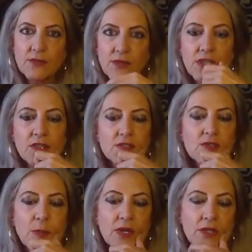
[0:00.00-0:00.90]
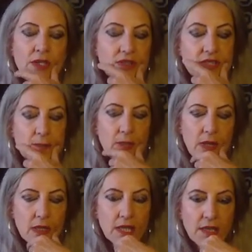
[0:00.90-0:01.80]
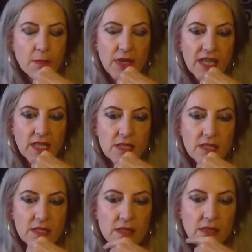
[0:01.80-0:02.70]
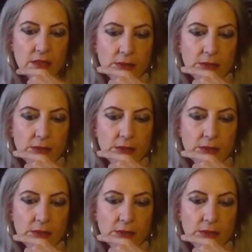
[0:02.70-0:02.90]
of use, some parking bays.